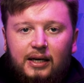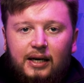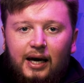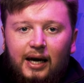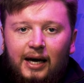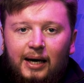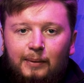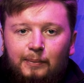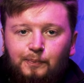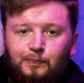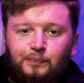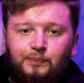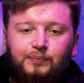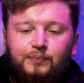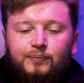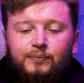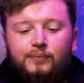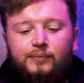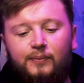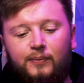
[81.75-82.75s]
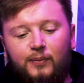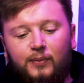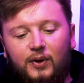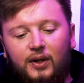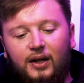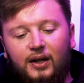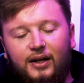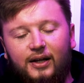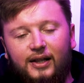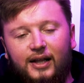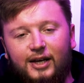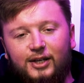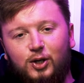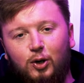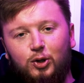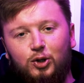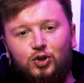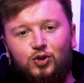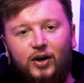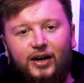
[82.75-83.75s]
Let's
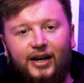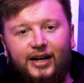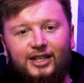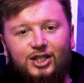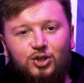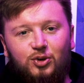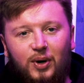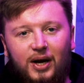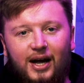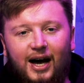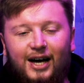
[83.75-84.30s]
go straight into it.